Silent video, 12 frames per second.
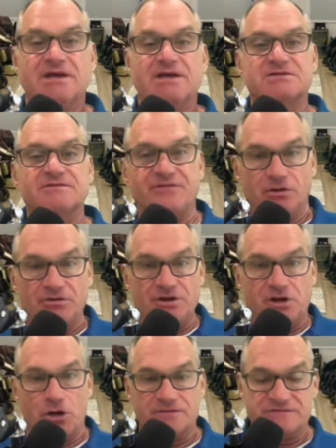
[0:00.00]
to fill the
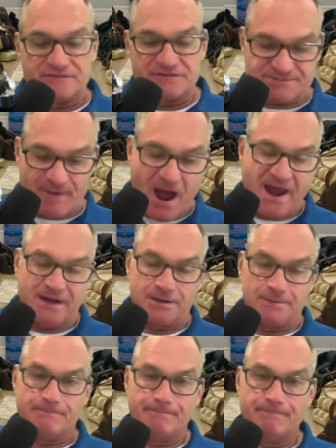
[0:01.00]
curves of the spine.
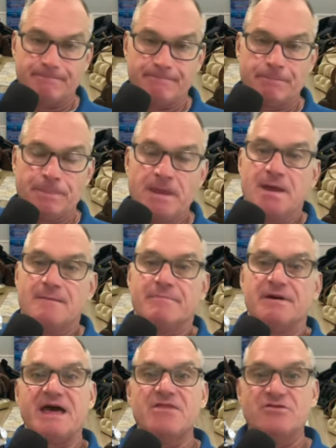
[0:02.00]

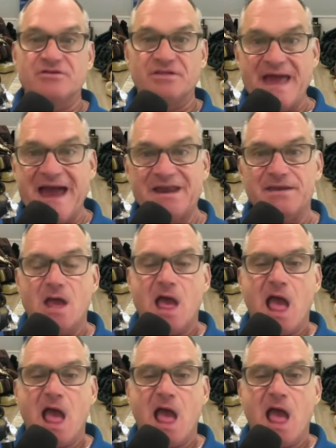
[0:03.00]
But other than that,